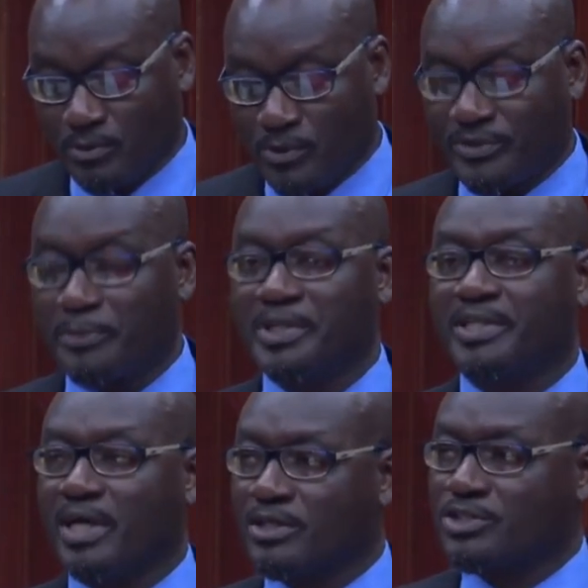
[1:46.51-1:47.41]
with a
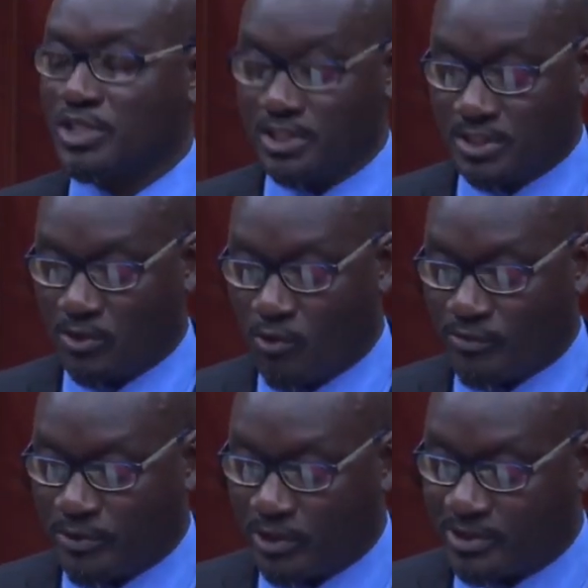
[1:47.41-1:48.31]
reduction in the
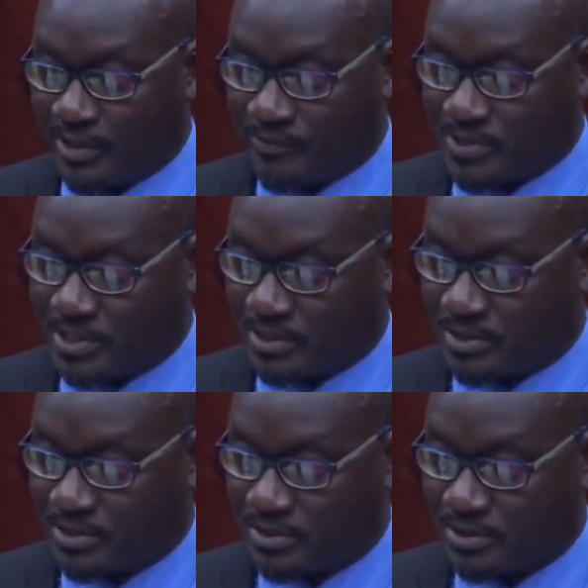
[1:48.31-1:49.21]
overall
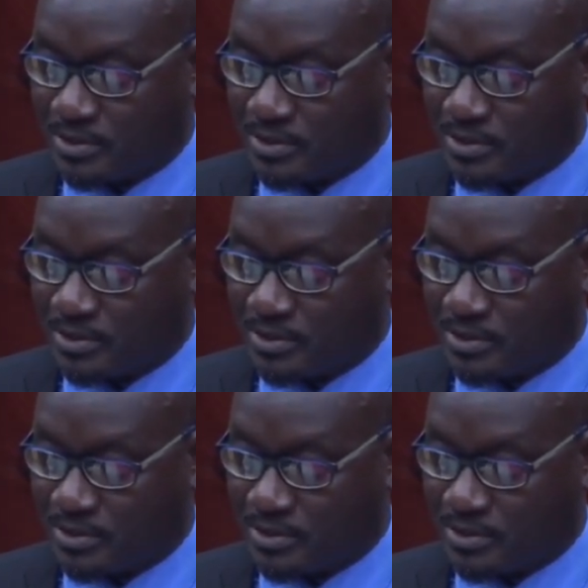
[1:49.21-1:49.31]
deficit